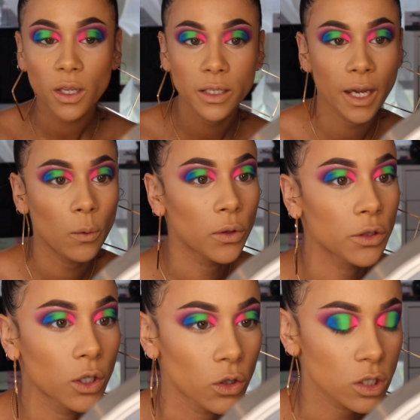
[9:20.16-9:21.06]
And now
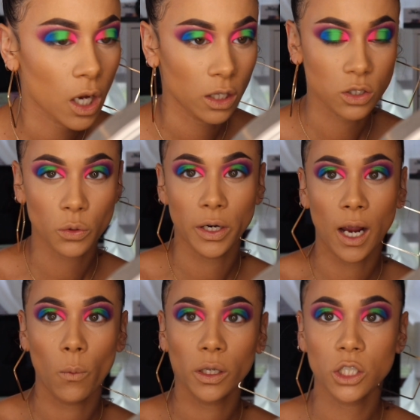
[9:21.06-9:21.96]
with nose contouring,
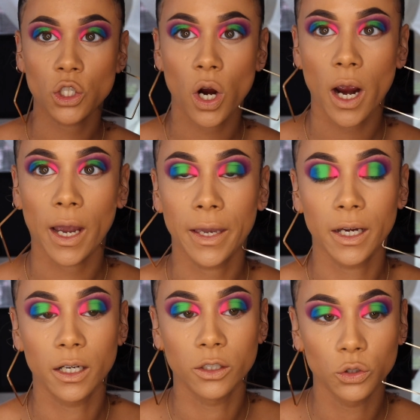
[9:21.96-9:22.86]
I want to try
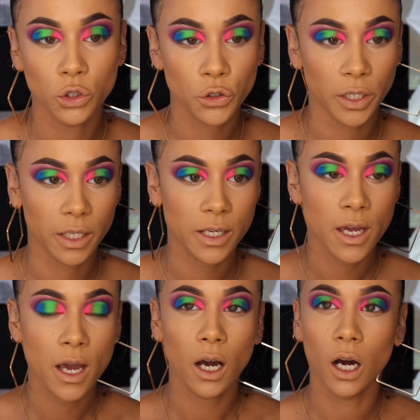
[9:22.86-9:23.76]
a new trick.
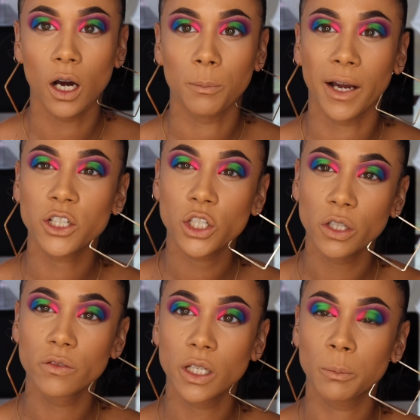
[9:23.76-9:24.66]
I should
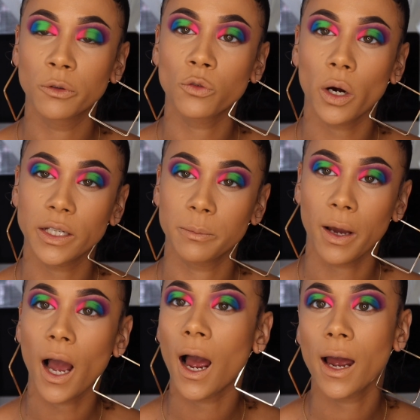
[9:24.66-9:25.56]
have did it before I did
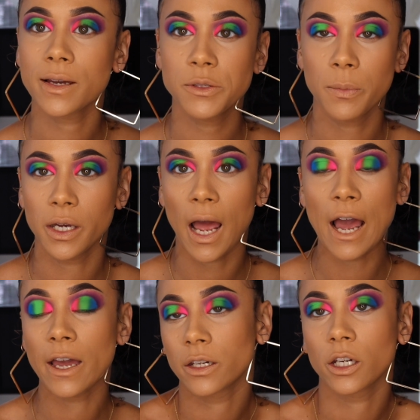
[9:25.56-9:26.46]
my eyes, but
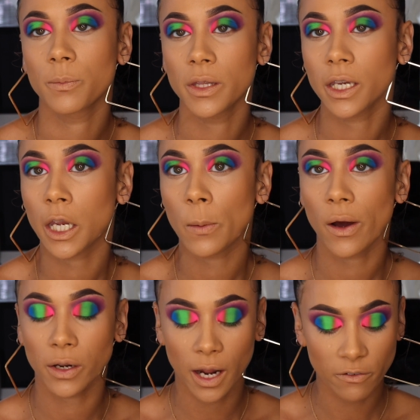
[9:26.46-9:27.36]
I ended up thinking
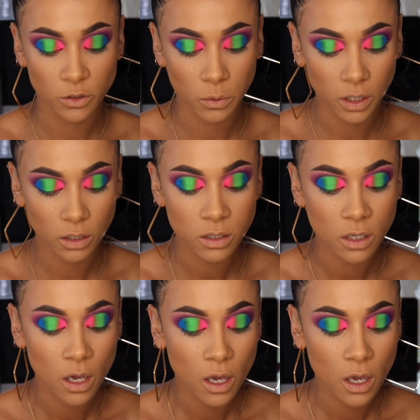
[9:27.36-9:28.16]
about it afterwards.